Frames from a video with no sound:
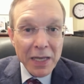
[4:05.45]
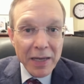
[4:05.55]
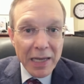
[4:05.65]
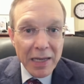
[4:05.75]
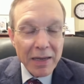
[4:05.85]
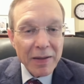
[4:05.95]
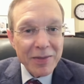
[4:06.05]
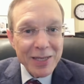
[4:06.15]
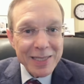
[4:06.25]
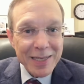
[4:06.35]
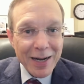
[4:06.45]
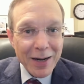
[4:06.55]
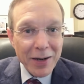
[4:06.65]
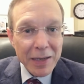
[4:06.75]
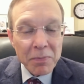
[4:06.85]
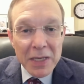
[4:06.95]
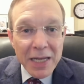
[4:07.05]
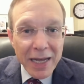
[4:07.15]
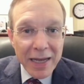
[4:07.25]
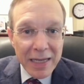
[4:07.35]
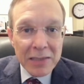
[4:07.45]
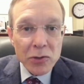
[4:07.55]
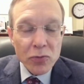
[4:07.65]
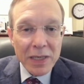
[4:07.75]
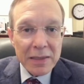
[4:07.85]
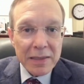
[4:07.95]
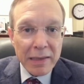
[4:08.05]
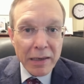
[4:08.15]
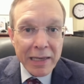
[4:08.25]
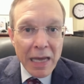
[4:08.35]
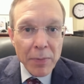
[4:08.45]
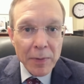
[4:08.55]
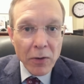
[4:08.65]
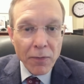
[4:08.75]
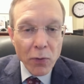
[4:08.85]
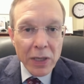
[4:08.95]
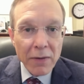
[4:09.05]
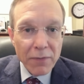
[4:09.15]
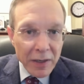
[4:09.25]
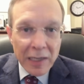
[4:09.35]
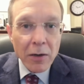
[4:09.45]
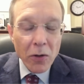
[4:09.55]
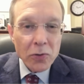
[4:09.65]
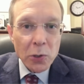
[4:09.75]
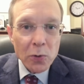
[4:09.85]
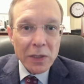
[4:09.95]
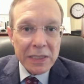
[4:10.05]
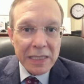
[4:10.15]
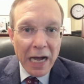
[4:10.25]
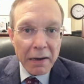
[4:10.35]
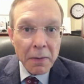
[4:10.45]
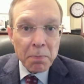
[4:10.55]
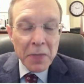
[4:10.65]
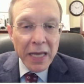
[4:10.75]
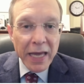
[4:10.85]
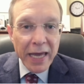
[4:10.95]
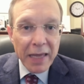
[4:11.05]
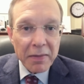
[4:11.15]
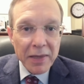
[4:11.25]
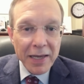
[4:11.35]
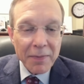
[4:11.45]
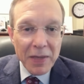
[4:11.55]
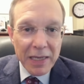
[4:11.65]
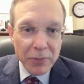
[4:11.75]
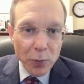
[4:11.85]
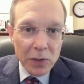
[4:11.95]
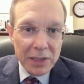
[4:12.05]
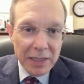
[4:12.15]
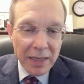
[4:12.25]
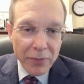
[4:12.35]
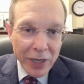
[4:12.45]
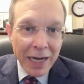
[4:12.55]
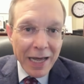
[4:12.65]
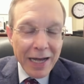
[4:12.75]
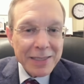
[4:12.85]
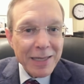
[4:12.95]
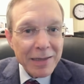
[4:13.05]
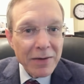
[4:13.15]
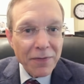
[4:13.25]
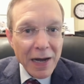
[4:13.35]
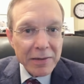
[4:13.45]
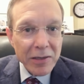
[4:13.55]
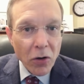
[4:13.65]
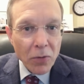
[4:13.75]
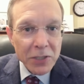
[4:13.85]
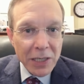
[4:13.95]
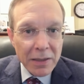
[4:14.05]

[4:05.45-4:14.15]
Uh, these are instruments that are capable of looking very close to the sun. And it was realized that, in fact, the object